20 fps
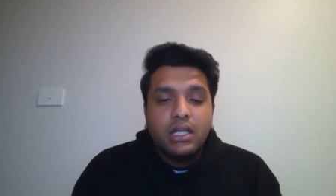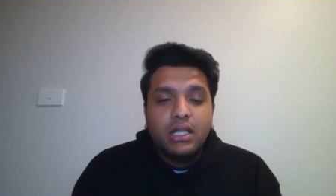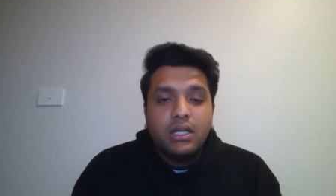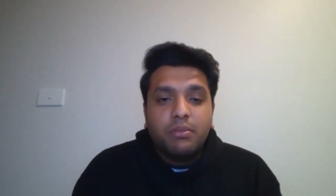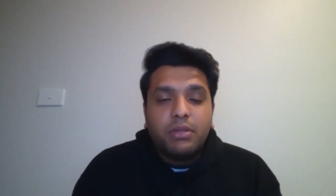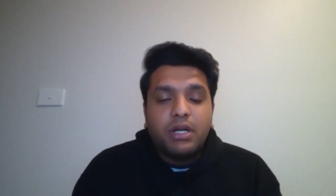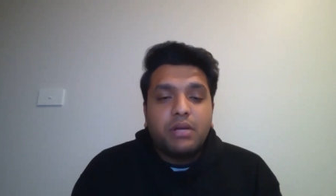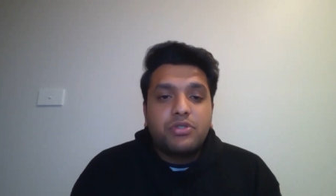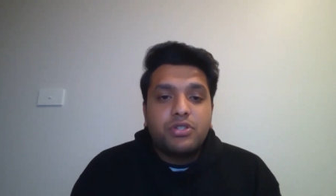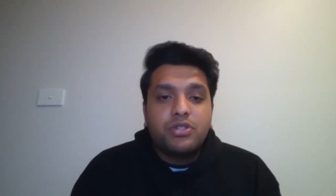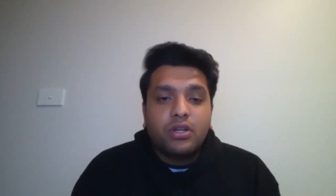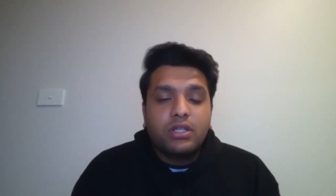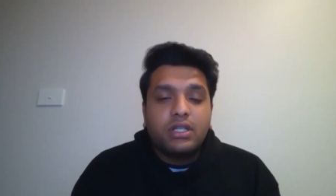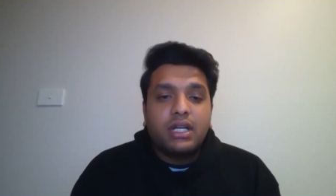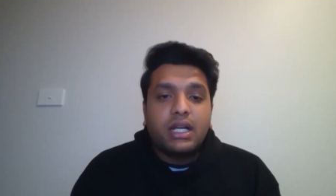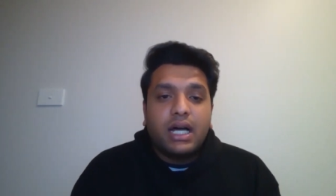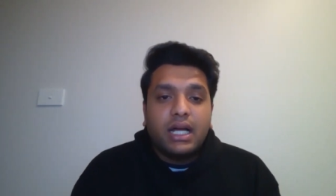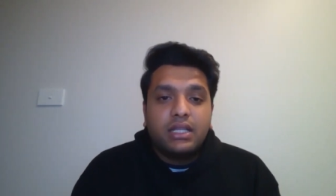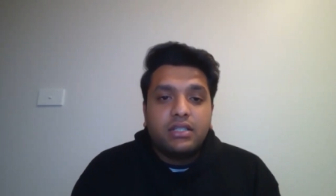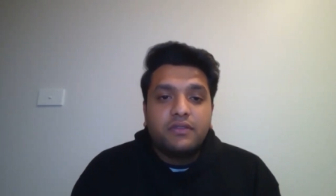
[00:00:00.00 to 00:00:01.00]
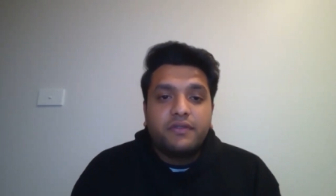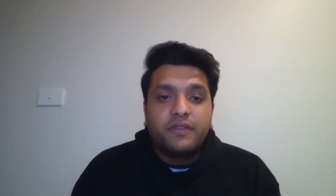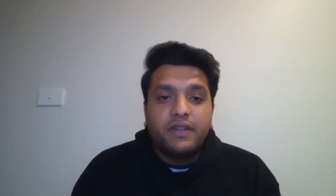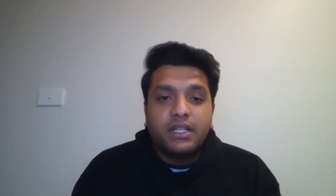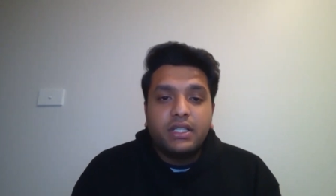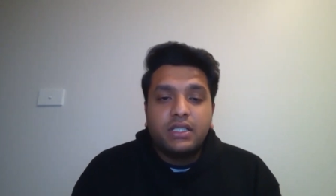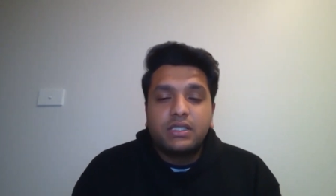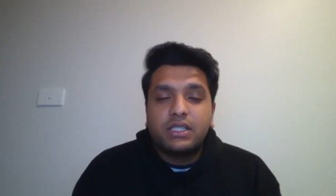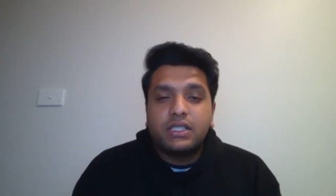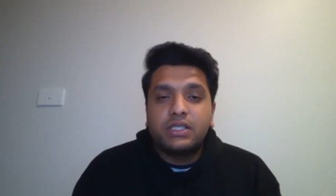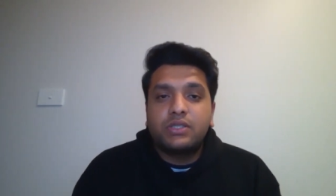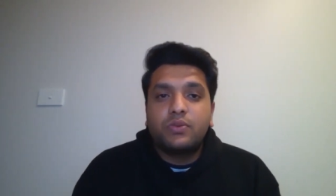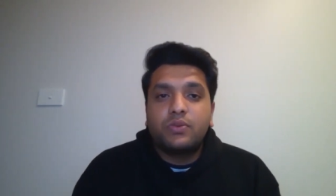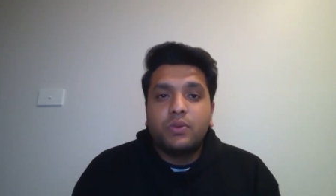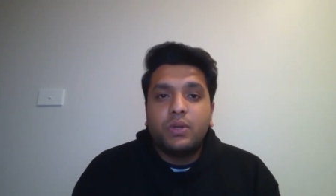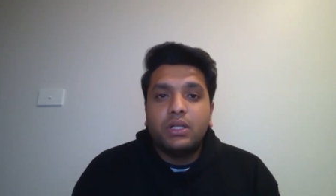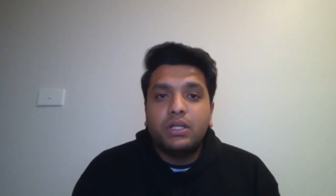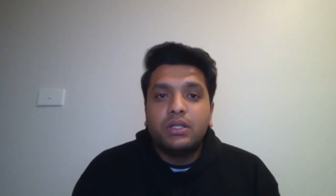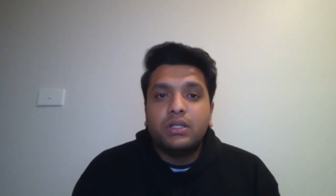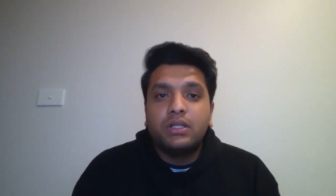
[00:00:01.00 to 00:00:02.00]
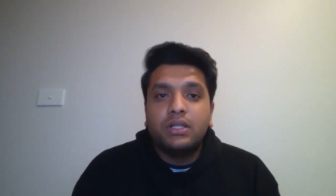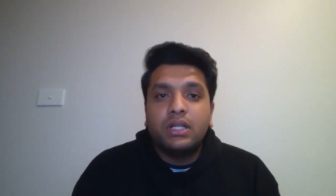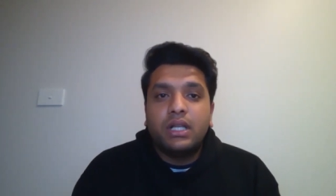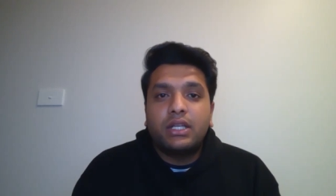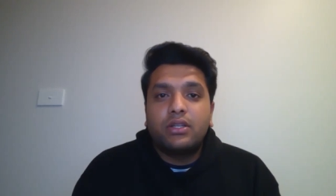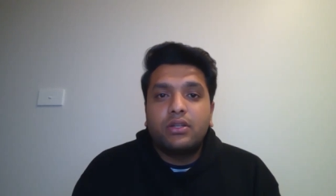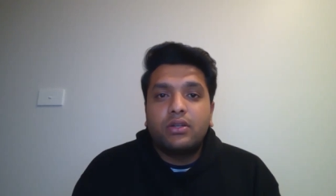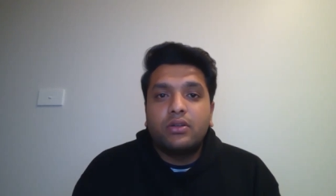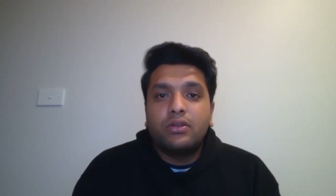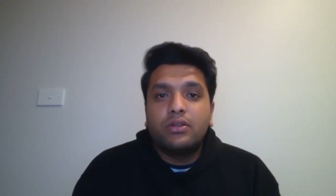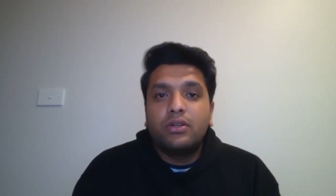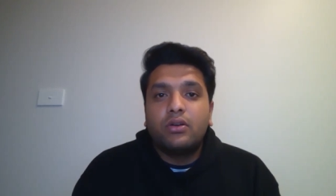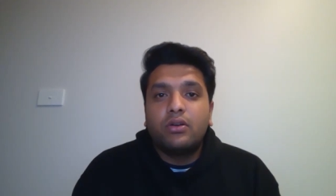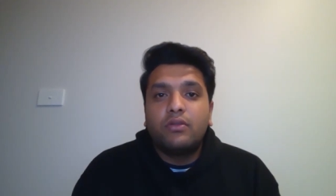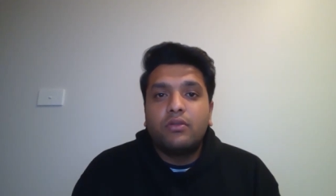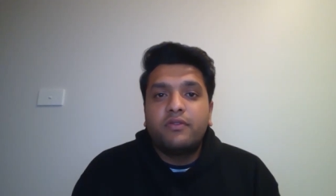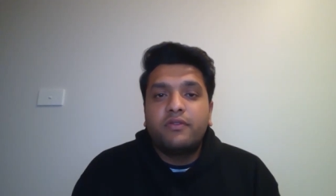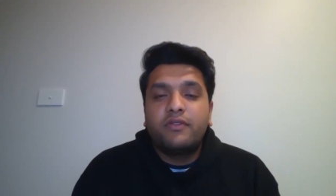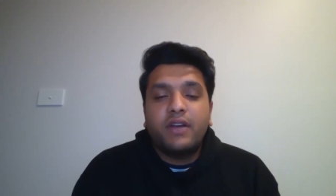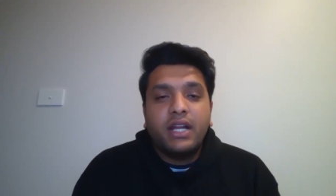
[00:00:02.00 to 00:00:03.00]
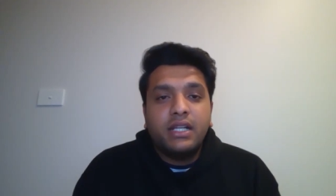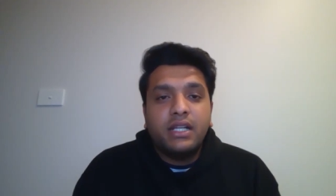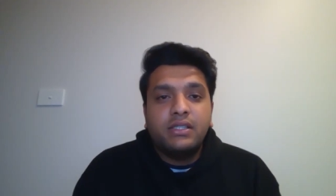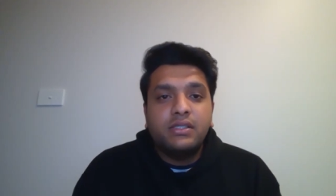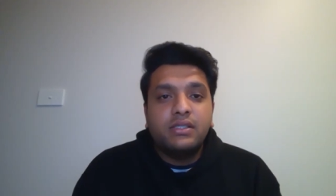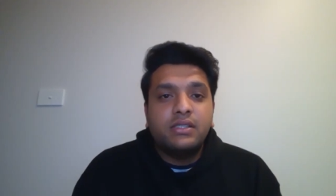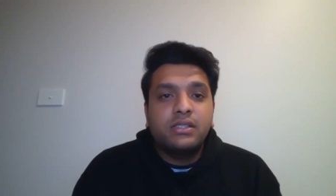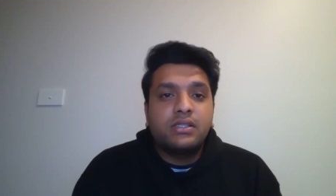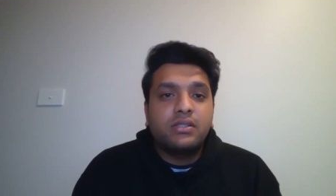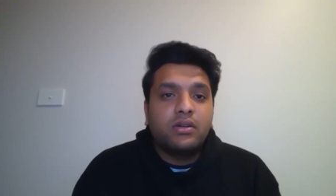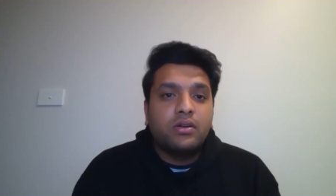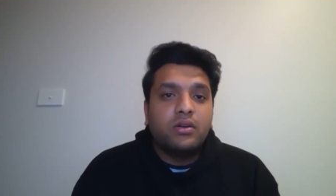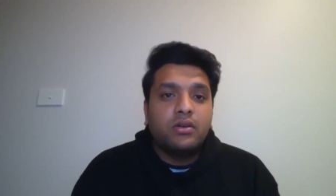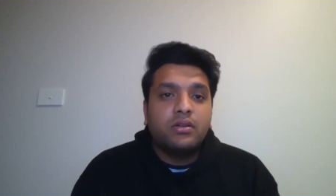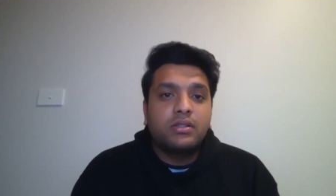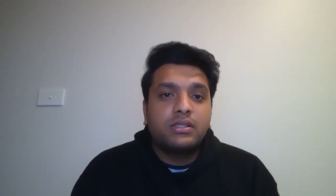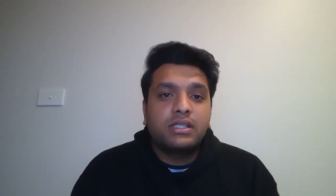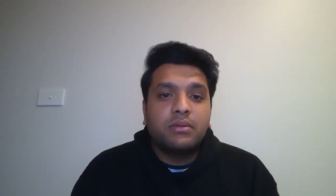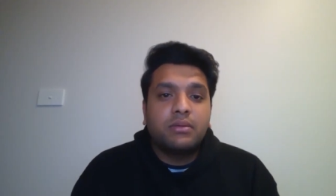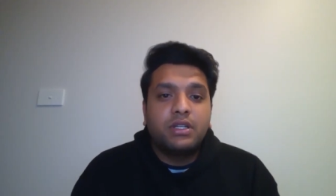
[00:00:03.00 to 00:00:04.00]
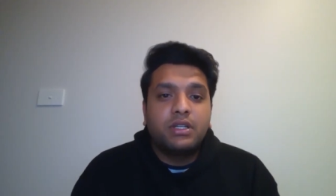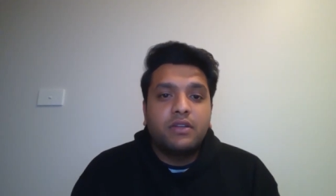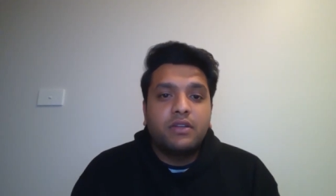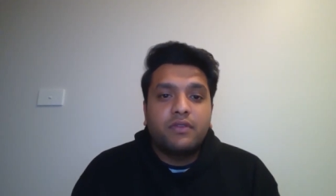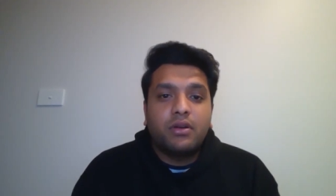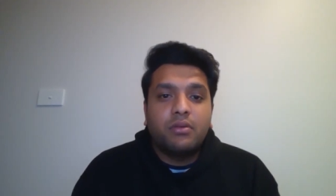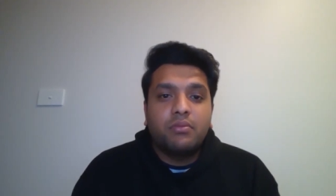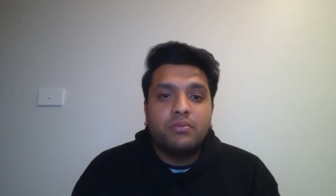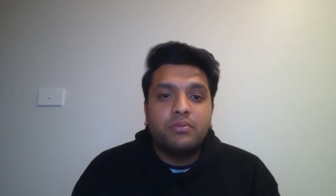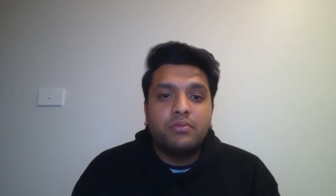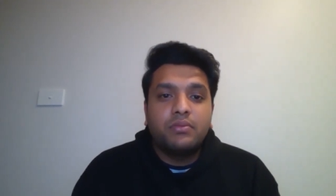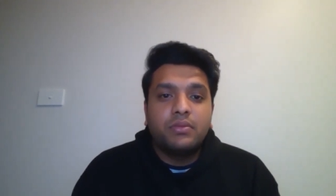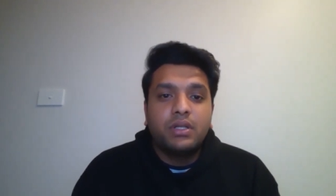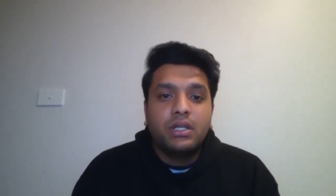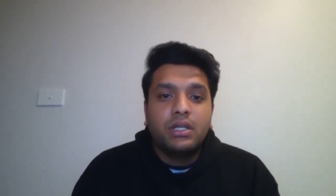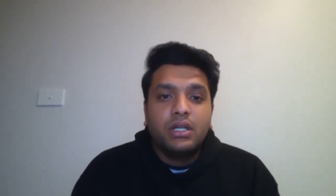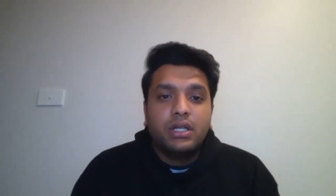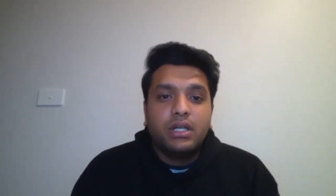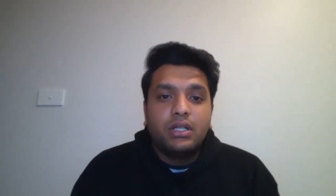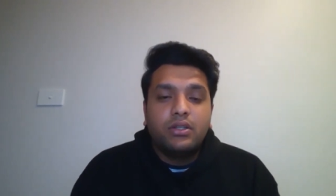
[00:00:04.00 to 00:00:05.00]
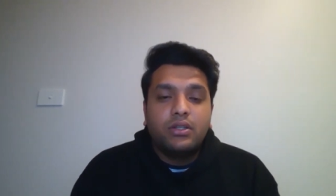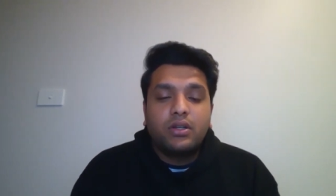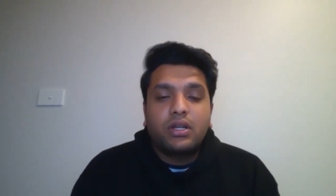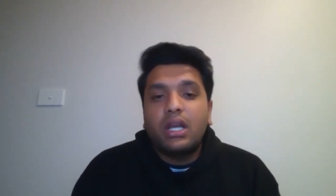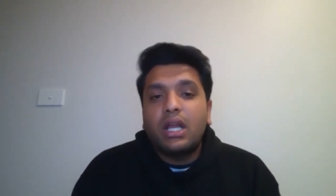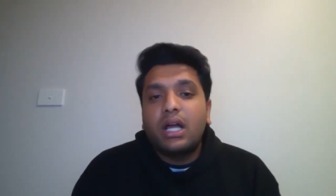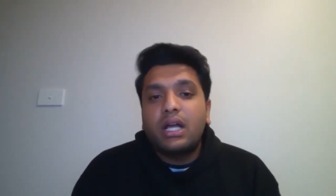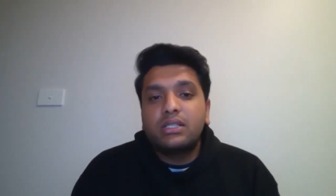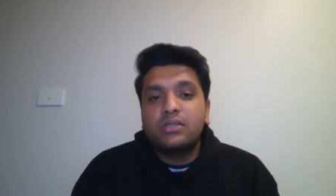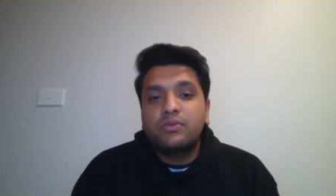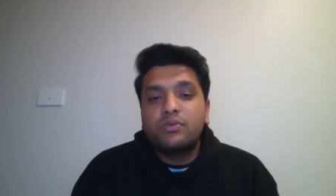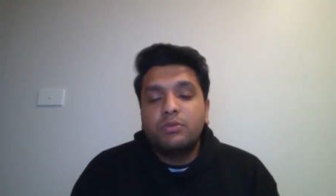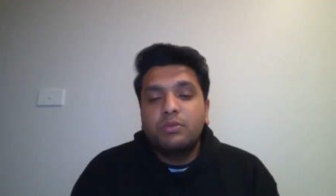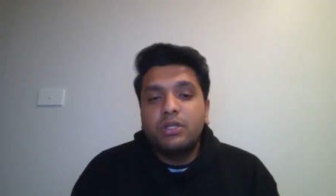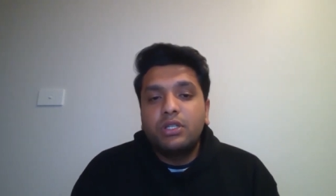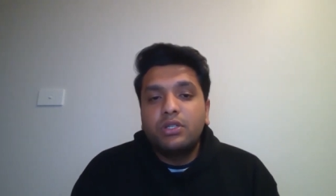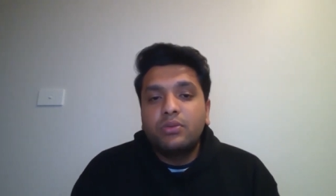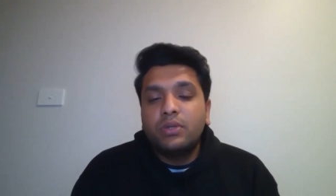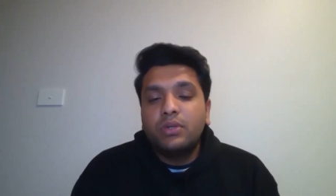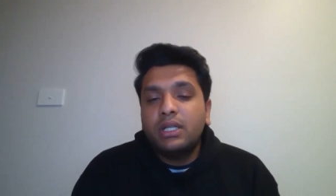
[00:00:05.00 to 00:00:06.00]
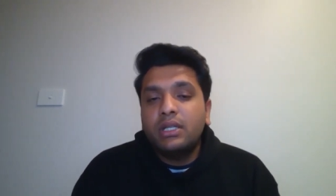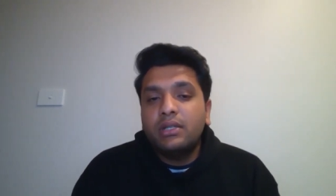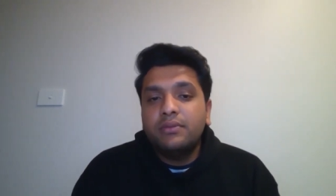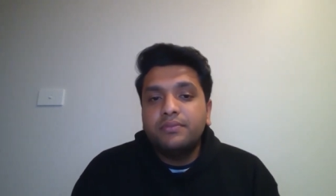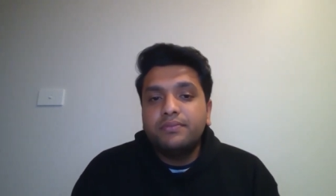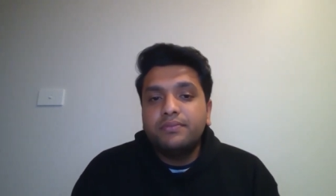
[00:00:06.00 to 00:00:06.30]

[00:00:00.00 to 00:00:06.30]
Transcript: but i'm sure there are other fields as well like you know your friends or somebody from your class would be doing